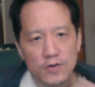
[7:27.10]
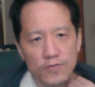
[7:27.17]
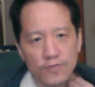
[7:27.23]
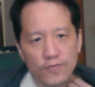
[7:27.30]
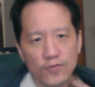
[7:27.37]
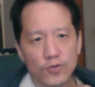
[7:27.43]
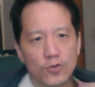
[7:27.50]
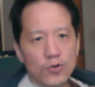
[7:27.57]

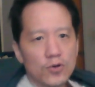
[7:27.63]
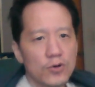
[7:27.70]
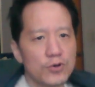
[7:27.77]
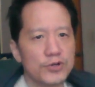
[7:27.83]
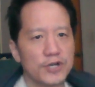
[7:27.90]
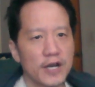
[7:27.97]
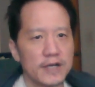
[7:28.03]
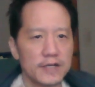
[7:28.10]
4 or
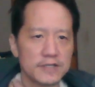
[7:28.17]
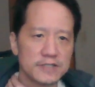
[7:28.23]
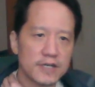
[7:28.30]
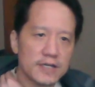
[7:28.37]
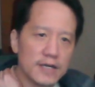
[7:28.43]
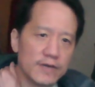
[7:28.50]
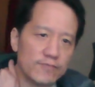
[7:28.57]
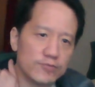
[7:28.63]
9 does
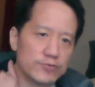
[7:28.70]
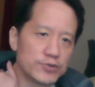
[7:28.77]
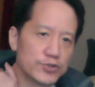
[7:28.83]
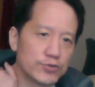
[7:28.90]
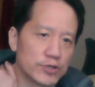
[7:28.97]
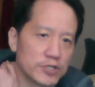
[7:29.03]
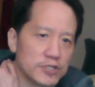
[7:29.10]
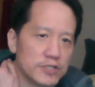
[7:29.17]
not have
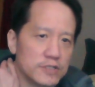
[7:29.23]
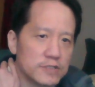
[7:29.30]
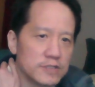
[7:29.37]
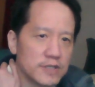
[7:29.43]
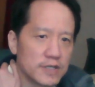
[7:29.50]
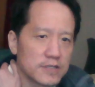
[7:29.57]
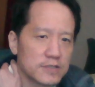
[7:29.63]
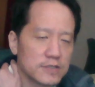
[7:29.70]
restrictions
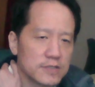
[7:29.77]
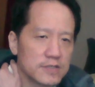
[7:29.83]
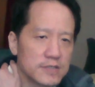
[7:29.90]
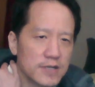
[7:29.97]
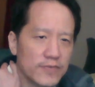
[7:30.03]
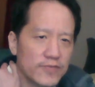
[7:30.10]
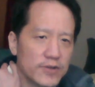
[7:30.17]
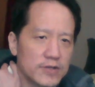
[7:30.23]
next to
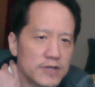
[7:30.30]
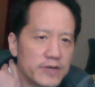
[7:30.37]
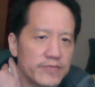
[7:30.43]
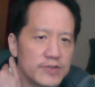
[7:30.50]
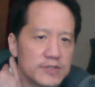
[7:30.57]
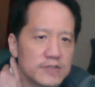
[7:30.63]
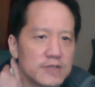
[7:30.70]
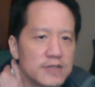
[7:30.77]
7,
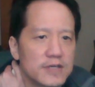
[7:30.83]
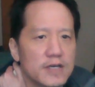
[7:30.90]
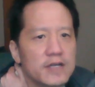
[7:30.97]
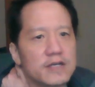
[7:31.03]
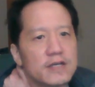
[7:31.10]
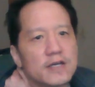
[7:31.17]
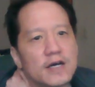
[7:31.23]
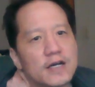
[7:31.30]
obviously,
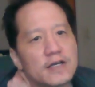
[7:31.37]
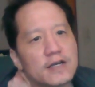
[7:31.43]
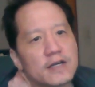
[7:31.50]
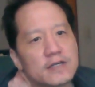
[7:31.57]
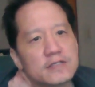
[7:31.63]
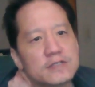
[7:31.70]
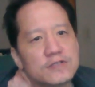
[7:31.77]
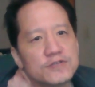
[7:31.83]
and not
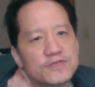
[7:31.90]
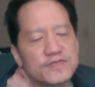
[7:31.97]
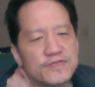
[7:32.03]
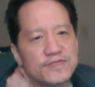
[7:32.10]
next to